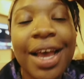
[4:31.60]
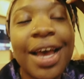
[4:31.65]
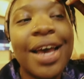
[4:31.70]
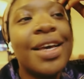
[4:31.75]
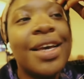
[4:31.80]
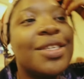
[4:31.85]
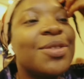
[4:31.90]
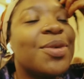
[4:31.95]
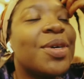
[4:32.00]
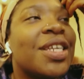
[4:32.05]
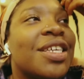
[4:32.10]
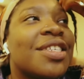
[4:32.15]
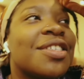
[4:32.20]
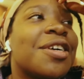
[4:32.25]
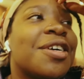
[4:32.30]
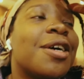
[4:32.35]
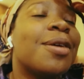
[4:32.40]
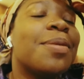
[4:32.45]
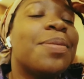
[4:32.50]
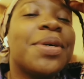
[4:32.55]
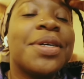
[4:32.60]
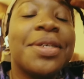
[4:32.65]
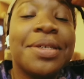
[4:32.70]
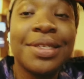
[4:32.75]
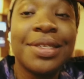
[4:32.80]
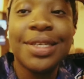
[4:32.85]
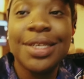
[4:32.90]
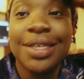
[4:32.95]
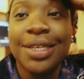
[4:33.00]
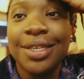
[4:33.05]
guys, what is up?
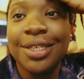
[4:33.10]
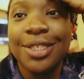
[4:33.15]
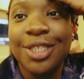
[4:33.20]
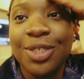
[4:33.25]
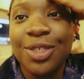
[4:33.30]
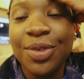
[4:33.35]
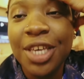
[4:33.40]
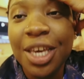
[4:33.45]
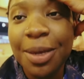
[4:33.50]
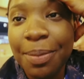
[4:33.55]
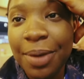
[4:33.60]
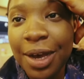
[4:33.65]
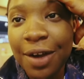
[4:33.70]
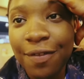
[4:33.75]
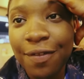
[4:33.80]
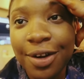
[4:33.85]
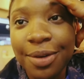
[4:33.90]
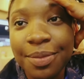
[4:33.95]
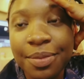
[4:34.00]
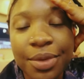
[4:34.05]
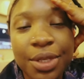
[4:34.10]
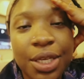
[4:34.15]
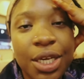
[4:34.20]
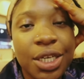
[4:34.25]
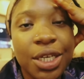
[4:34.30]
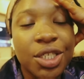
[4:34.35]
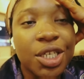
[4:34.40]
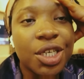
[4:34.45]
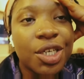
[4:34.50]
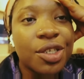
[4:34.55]
So we came back from KJ